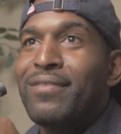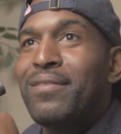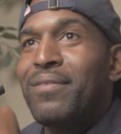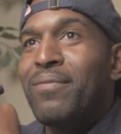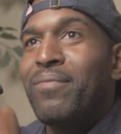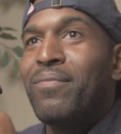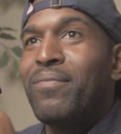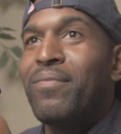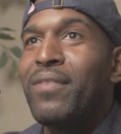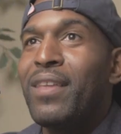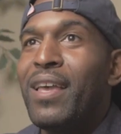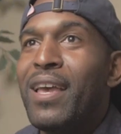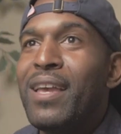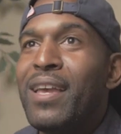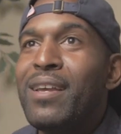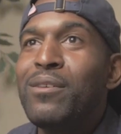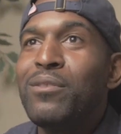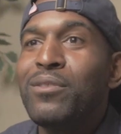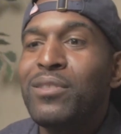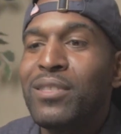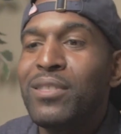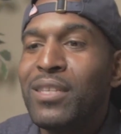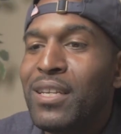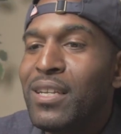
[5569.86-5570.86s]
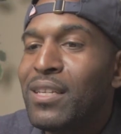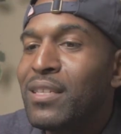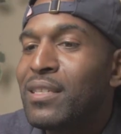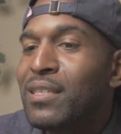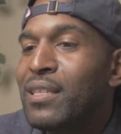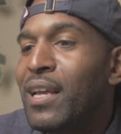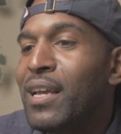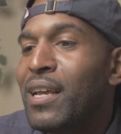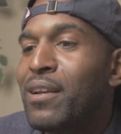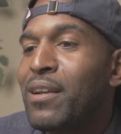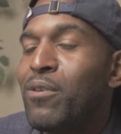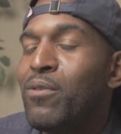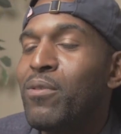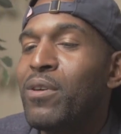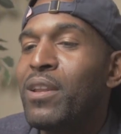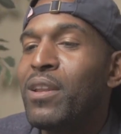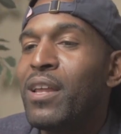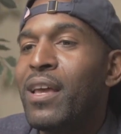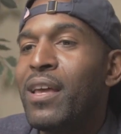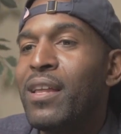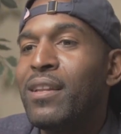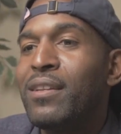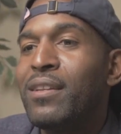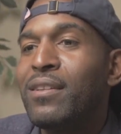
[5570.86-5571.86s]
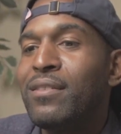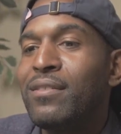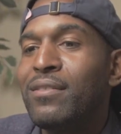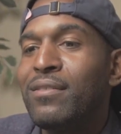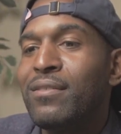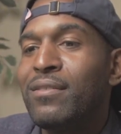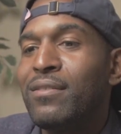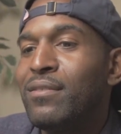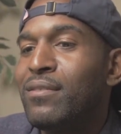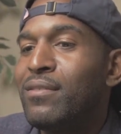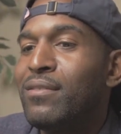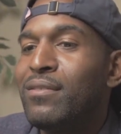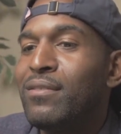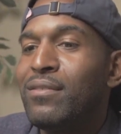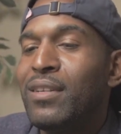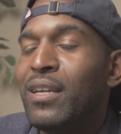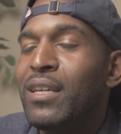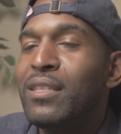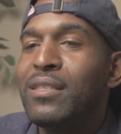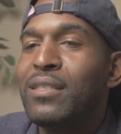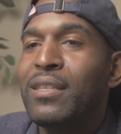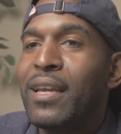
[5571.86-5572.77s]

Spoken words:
AOC is like like